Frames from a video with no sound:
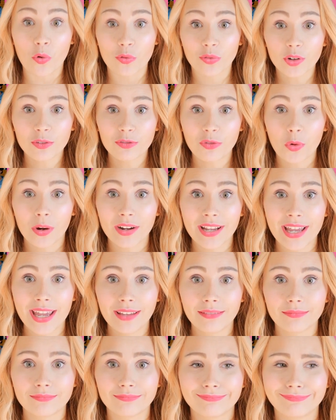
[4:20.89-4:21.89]
over
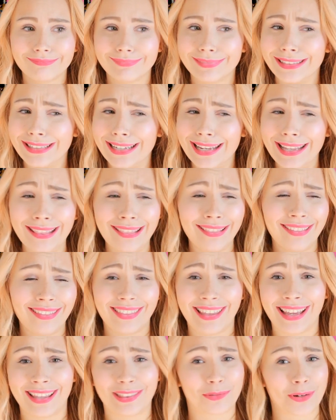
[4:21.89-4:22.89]
40 didn't
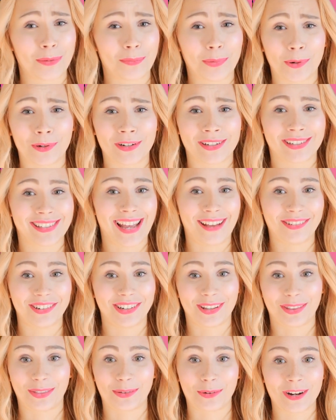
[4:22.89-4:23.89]
think the reporter
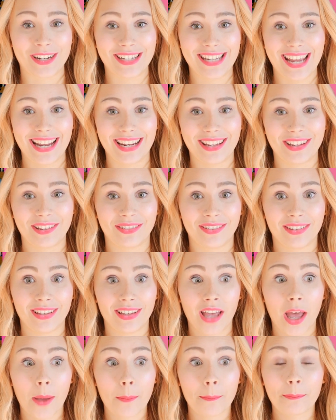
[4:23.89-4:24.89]
sounded authoritative.
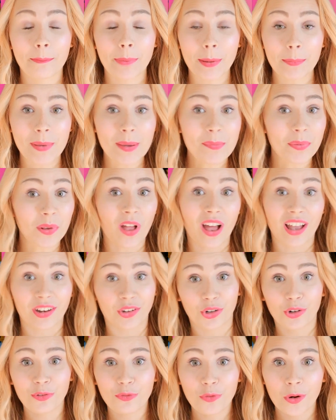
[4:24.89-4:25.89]
But people
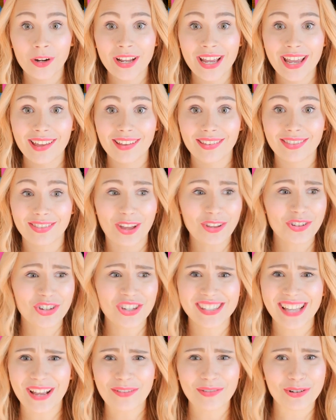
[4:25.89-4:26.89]
under 40 thought
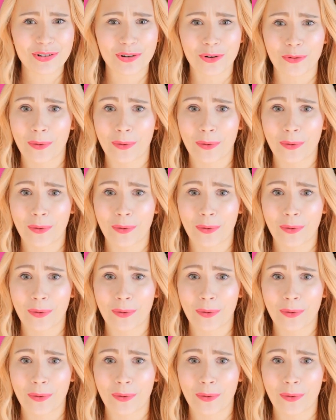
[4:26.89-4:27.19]
she sounded